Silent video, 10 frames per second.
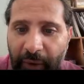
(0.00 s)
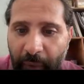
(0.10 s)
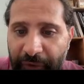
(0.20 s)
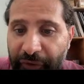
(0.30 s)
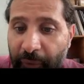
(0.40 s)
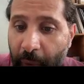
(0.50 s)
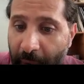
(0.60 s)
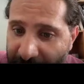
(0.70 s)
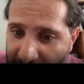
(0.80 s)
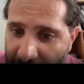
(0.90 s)
with
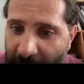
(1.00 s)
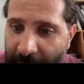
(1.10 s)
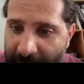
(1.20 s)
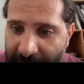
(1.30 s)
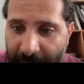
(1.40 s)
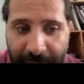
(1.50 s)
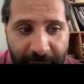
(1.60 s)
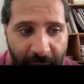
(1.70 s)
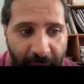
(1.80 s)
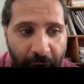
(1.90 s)
weatherball minerals
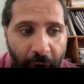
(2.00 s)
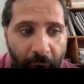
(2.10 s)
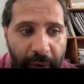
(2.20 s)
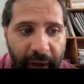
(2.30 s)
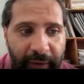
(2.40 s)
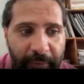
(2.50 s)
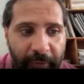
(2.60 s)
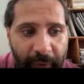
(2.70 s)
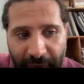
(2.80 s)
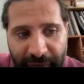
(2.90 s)
are coated
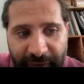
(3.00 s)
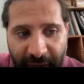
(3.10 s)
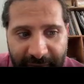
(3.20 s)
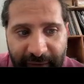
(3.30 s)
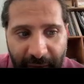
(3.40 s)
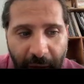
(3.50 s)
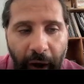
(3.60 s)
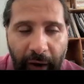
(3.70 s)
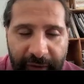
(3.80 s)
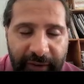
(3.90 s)
with sex
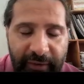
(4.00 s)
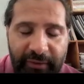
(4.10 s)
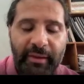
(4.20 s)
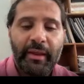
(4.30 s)
oxides,